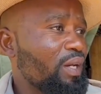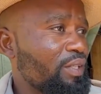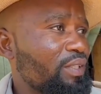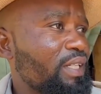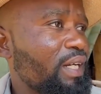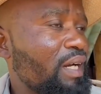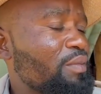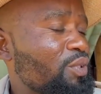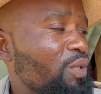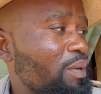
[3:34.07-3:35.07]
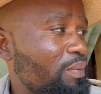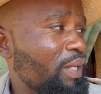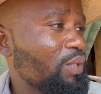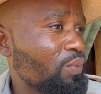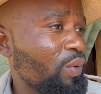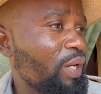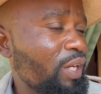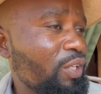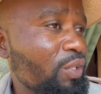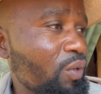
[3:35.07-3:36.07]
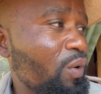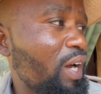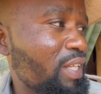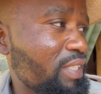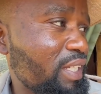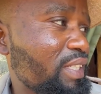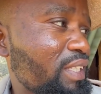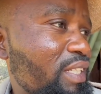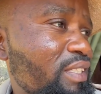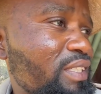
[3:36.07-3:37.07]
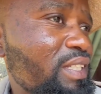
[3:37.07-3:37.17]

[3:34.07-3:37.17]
literally coming to a place where your ancestors